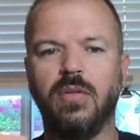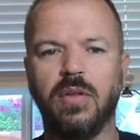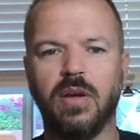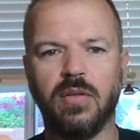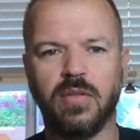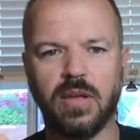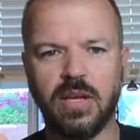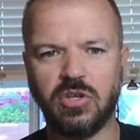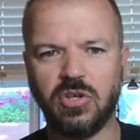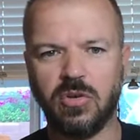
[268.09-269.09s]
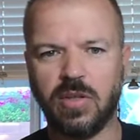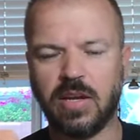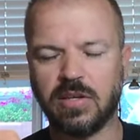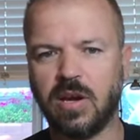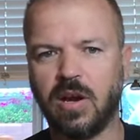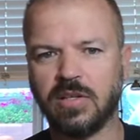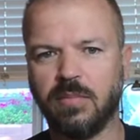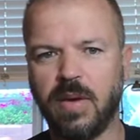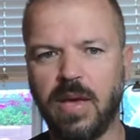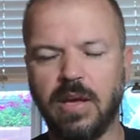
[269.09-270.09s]
the issue that is
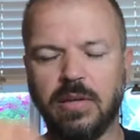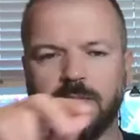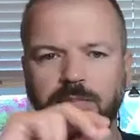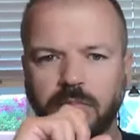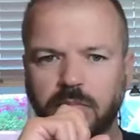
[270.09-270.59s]
causing pain.